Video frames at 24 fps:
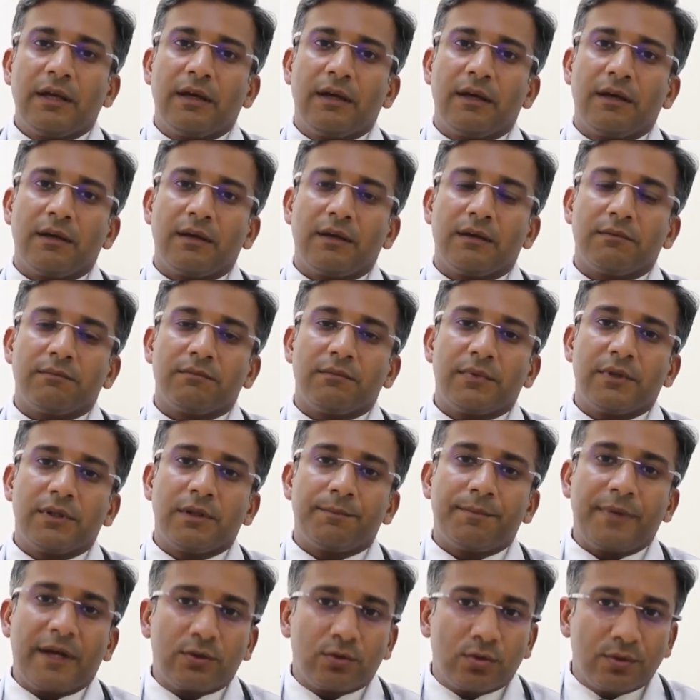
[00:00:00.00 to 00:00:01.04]

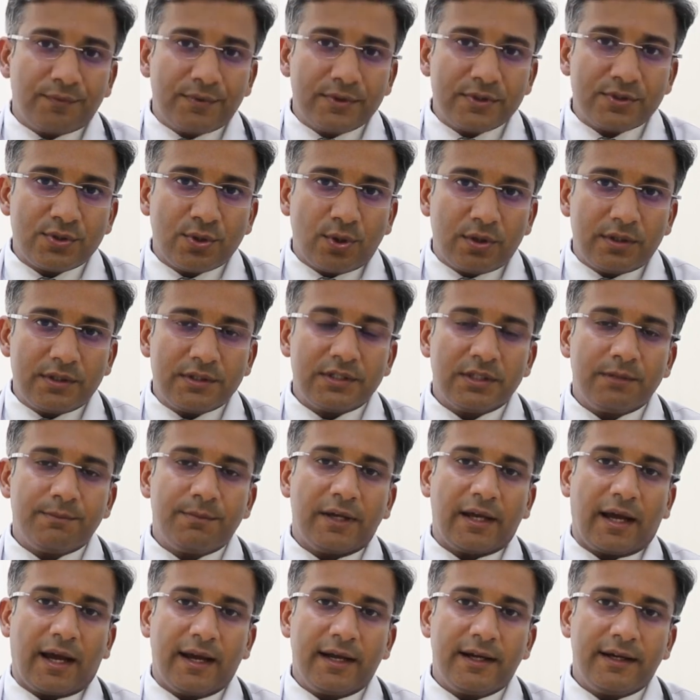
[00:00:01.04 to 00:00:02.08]
the pathophysiology
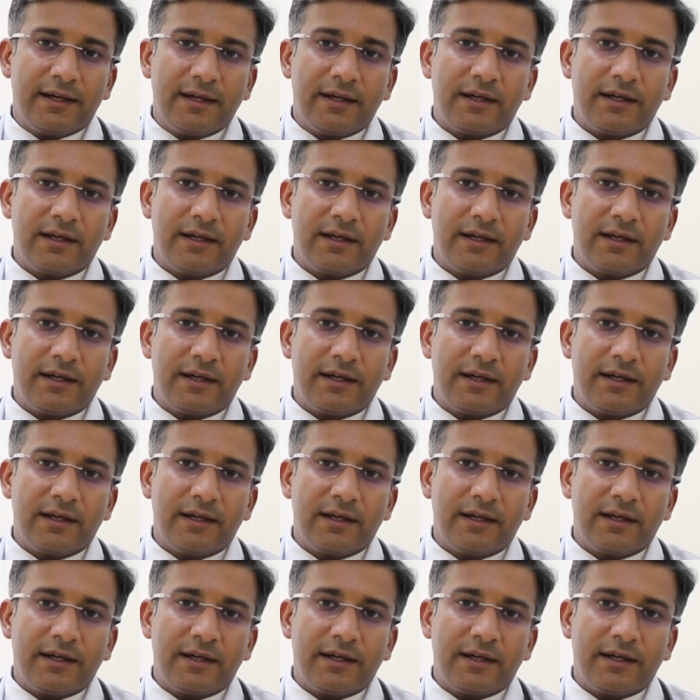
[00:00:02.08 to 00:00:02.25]
behind